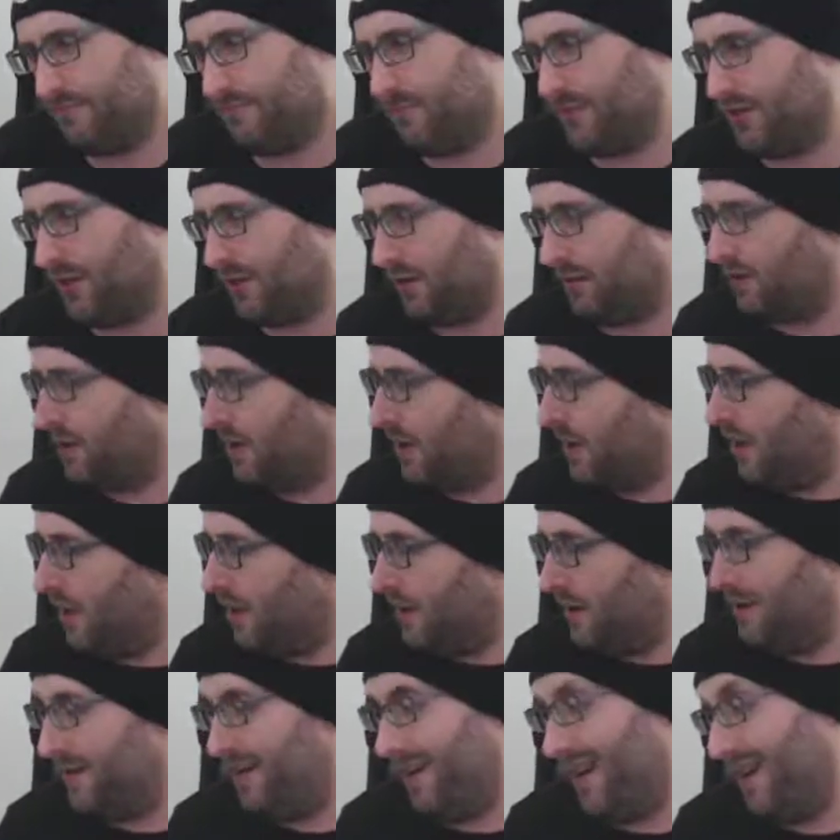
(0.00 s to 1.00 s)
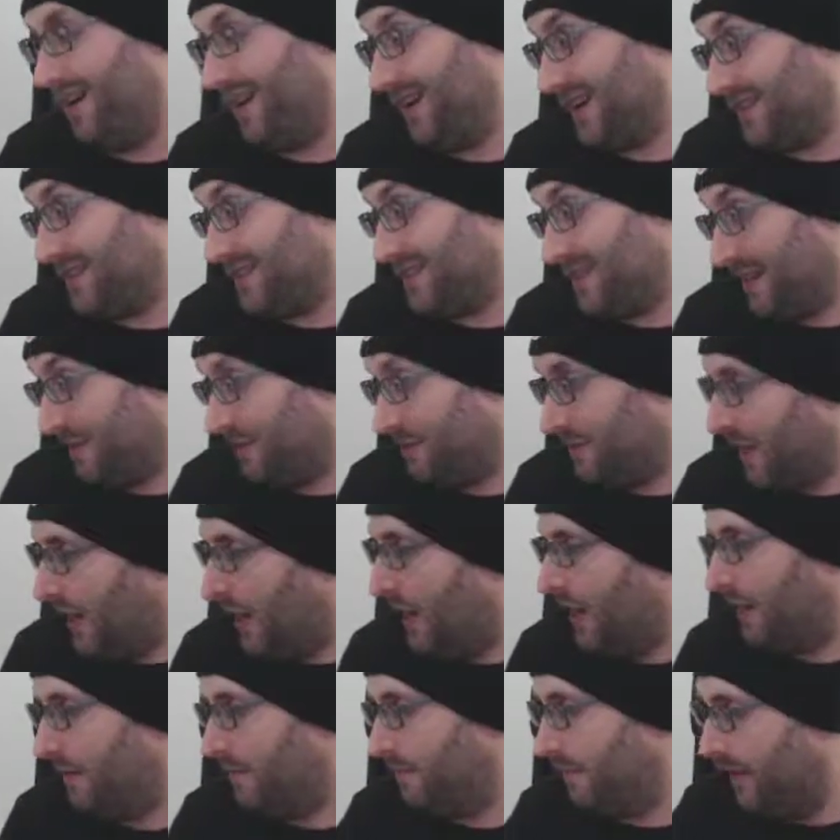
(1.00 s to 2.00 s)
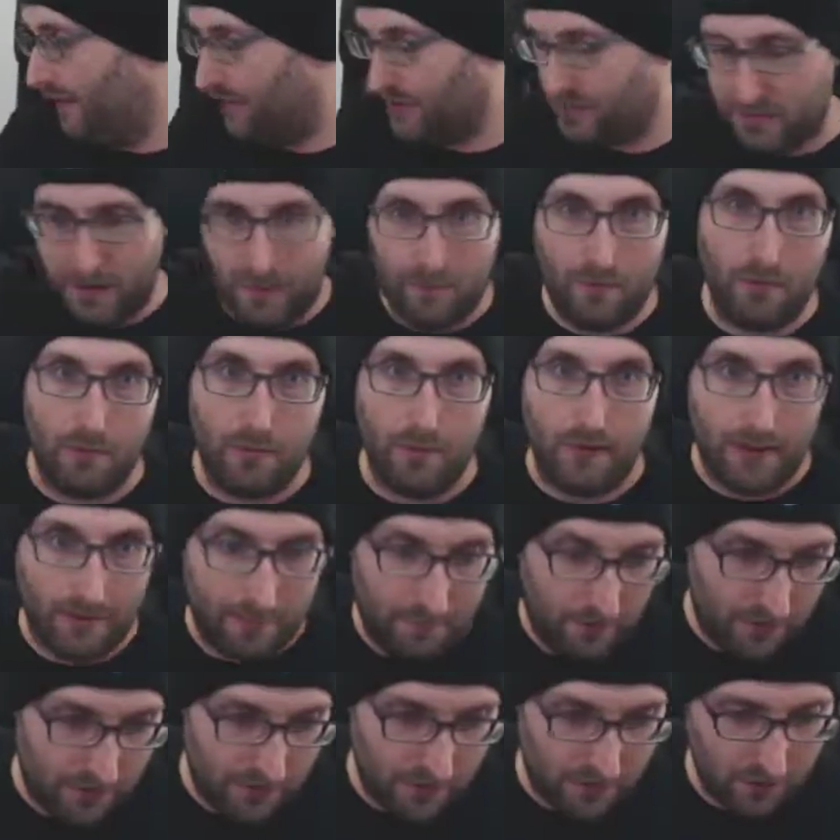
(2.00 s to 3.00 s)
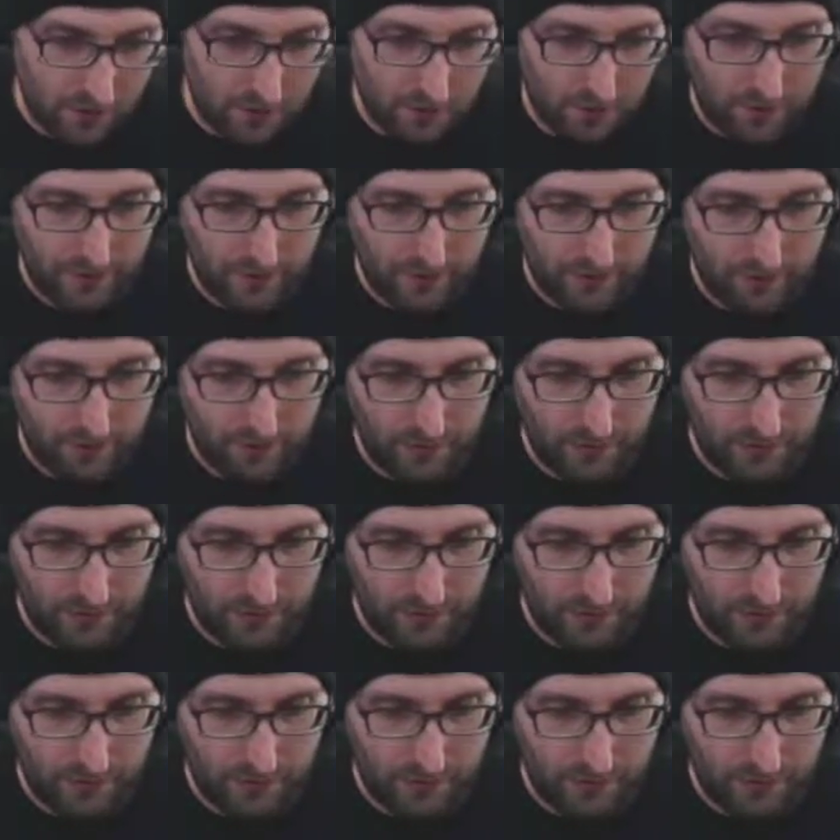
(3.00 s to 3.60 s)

So now, at the same time, I've spent more money at Barnes & Noble than I would